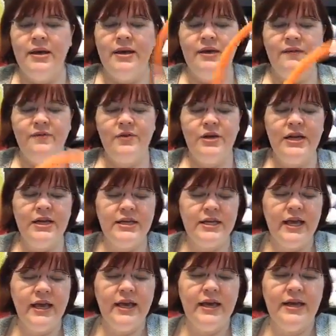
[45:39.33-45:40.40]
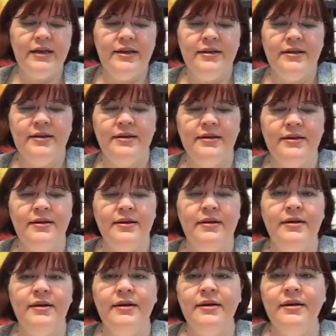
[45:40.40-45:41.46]
if you need to get
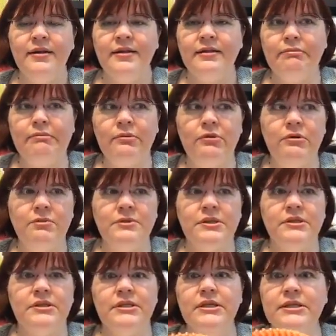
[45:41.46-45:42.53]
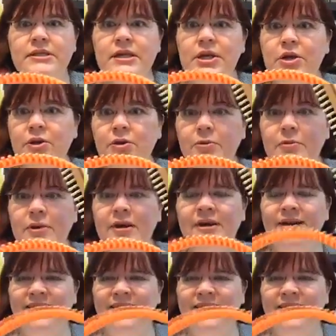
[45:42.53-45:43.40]
Oops, this loom.